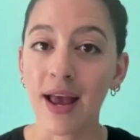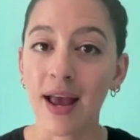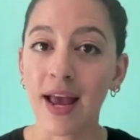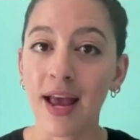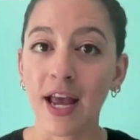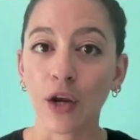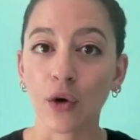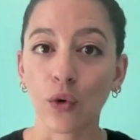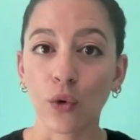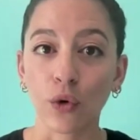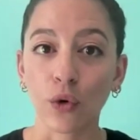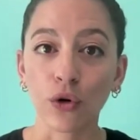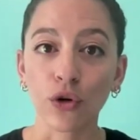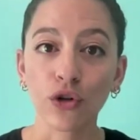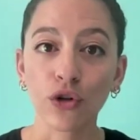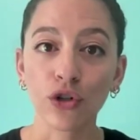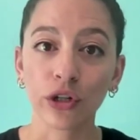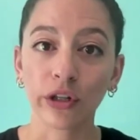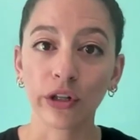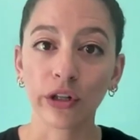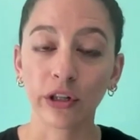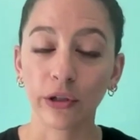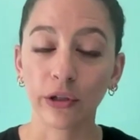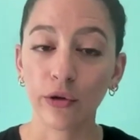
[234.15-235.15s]
in order
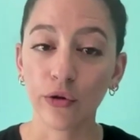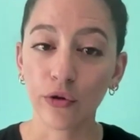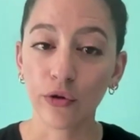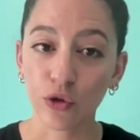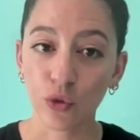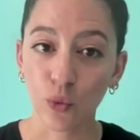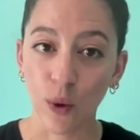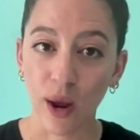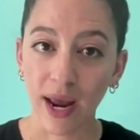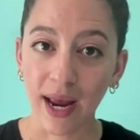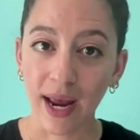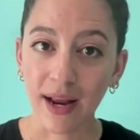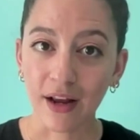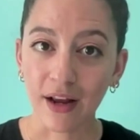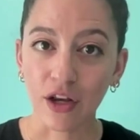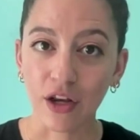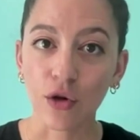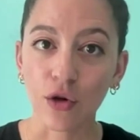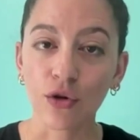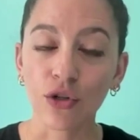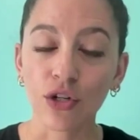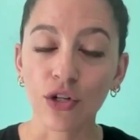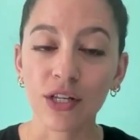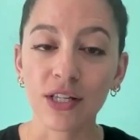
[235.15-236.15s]
to lose weight,
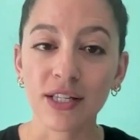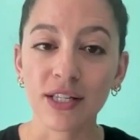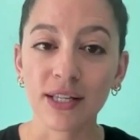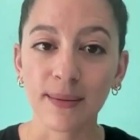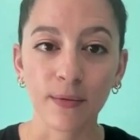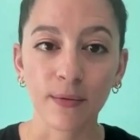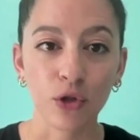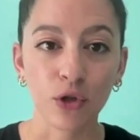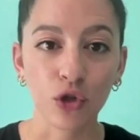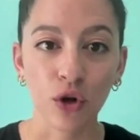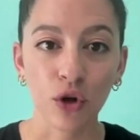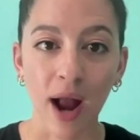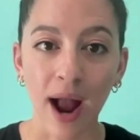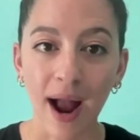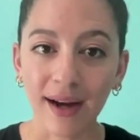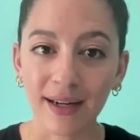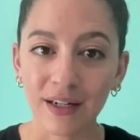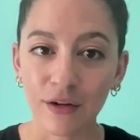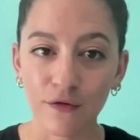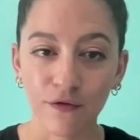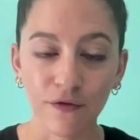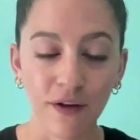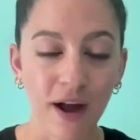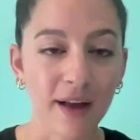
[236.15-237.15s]
you just
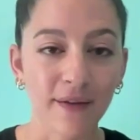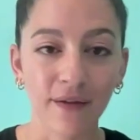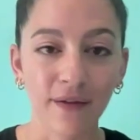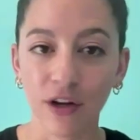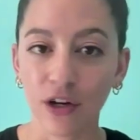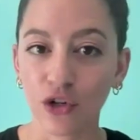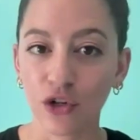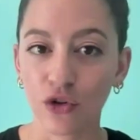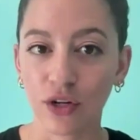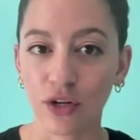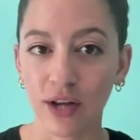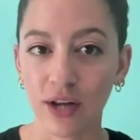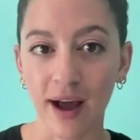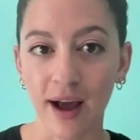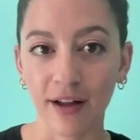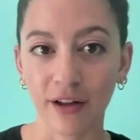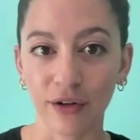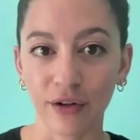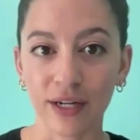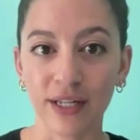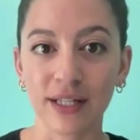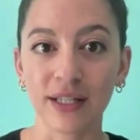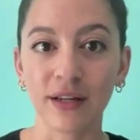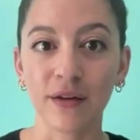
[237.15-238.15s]
subtract 500
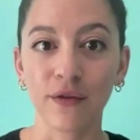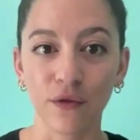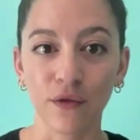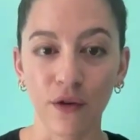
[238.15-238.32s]
calories